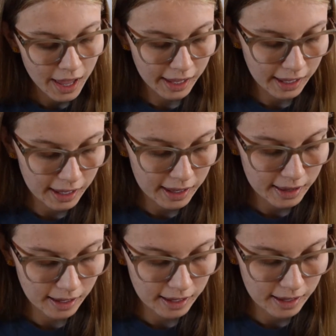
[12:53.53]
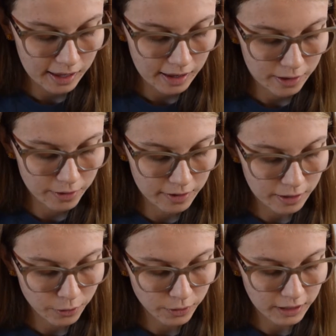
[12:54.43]
It is
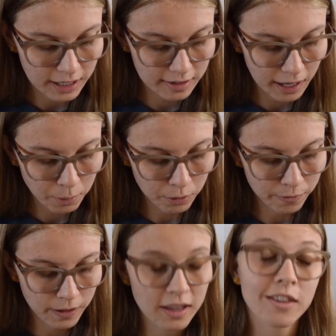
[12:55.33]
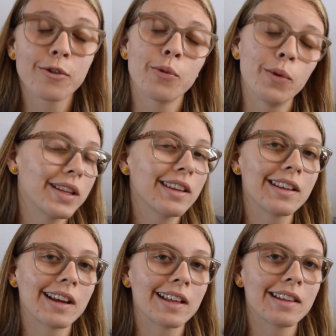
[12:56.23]
set to release April 5th,
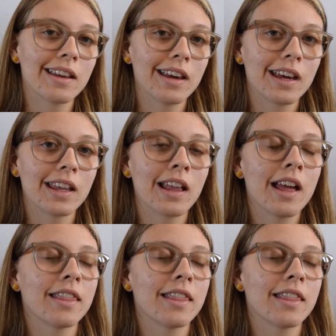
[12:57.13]
2019.